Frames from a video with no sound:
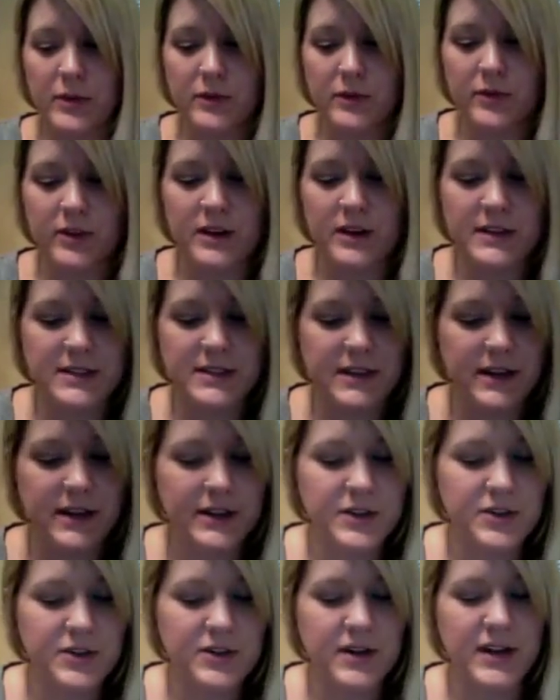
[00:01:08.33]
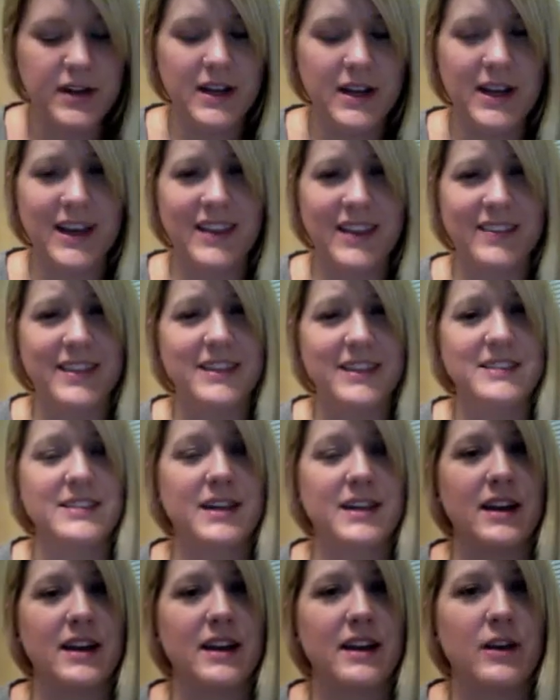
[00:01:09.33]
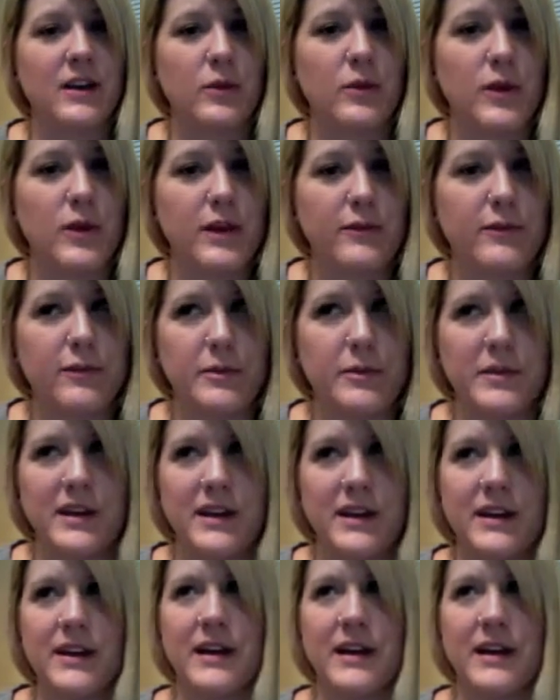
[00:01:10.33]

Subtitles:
moved across the country and things kind of got away from me.